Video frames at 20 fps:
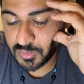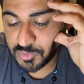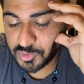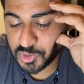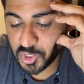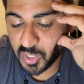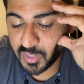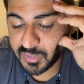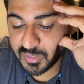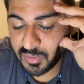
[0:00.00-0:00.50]

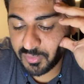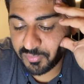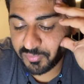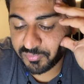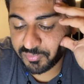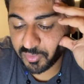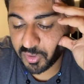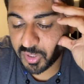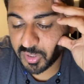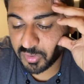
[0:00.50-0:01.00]
Johnny
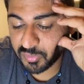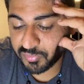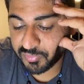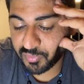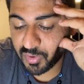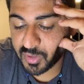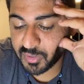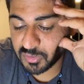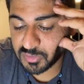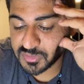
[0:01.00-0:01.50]

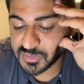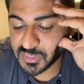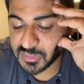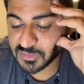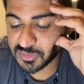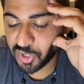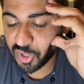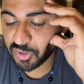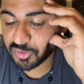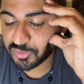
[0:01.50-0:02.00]
Fryer says,
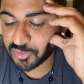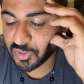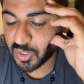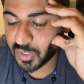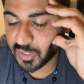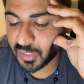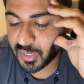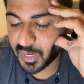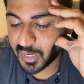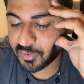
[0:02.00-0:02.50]
"Tall,
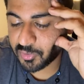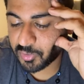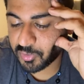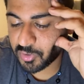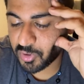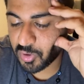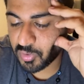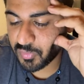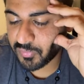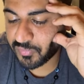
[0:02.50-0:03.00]
I don't
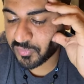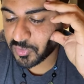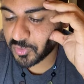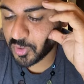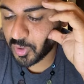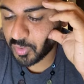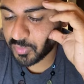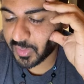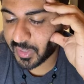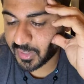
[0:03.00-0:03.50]
know if you
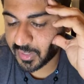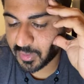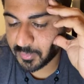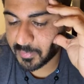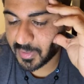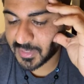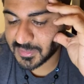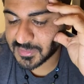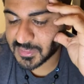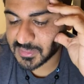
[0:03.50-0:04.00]
know that
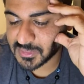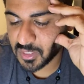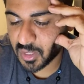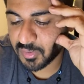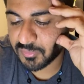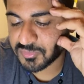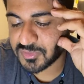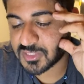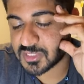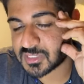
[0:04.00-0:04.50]
Hamas has
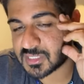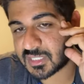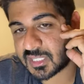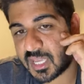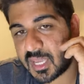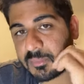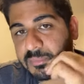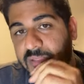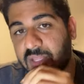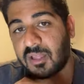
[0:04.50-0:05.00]
offices in
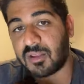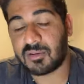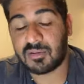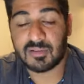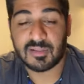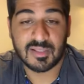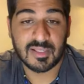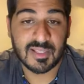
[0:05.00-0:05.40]
Cape Town."